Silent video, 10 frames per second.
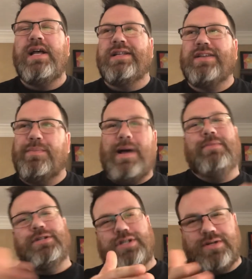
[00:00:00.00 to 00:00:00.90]
So
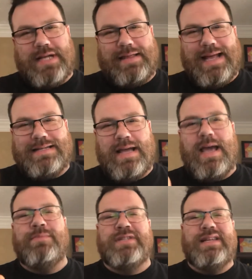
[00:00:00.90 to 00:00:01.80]
publishers at that
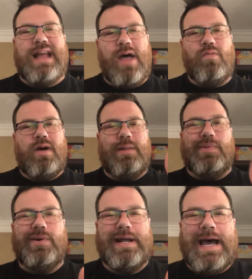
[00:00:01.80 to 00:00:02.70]
time did not want to
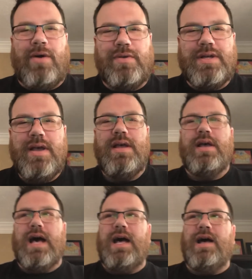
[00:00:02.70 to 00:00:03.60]
put out
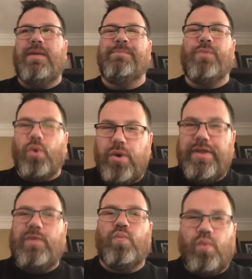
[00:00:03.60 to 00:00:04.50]
more
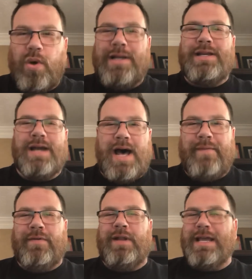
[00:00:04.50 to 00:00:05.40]
than one
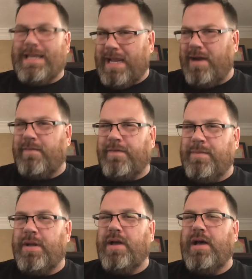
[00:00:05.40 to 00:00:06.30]
novel a year
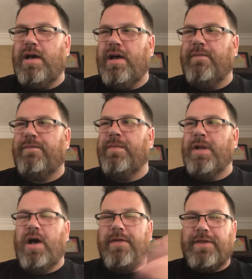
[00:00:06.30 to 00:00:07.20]
from an
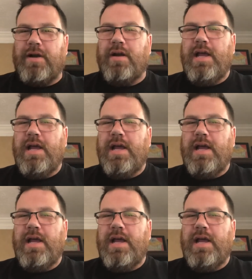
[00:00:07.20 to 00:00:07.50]
author.